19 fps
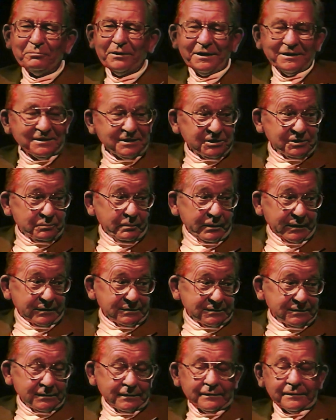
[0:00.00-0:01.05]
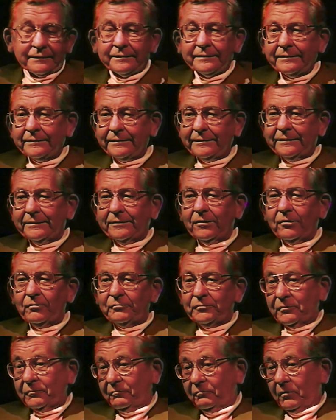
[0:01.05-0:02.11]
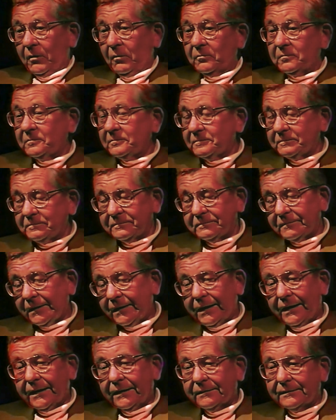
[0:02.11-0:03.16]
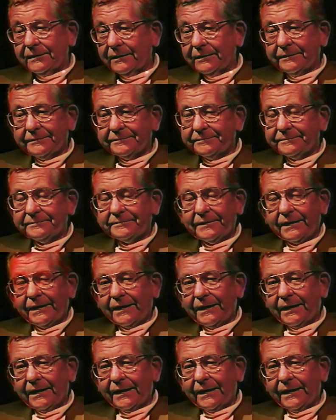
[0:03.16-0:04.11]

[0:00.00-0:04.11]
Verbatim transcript: He would place his bets over the phone. And